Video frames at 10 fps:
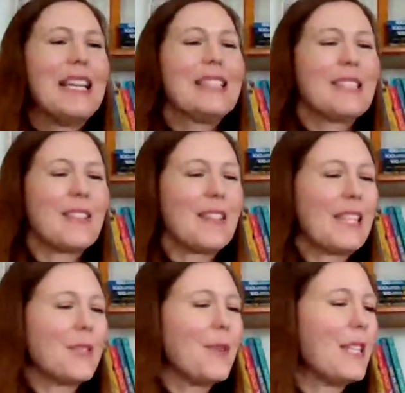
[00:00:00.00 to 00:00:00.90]
So
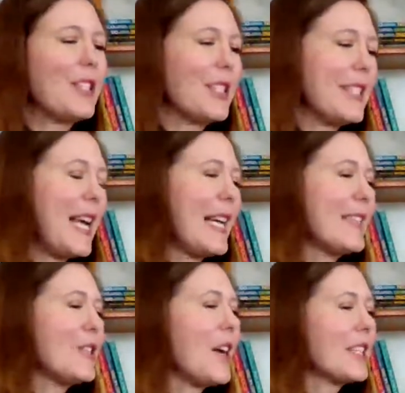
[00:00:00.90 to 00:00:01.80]
this one just has,
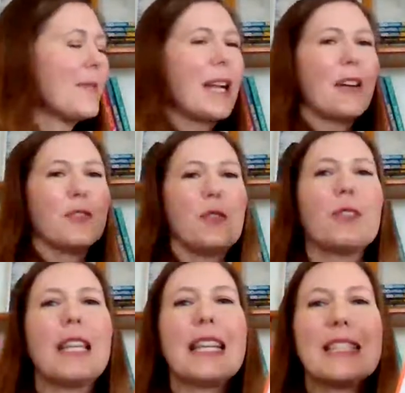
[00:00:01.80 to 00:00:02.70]
it talks about how
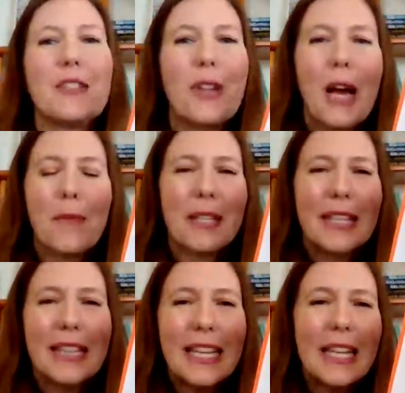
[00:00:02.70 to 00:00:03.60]
doodling is you're not really
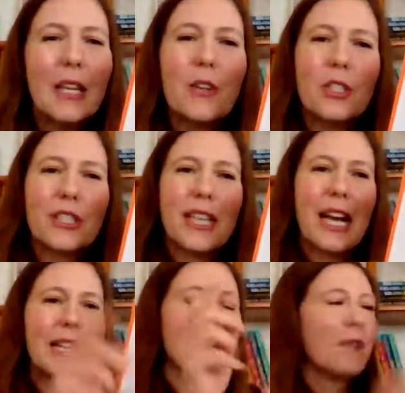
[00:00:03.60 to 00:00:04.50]
thinking, you're just
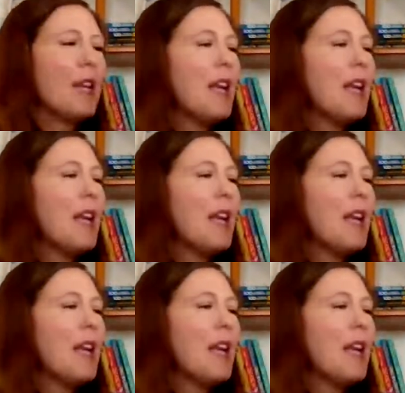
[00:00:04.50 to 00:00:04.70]
kind of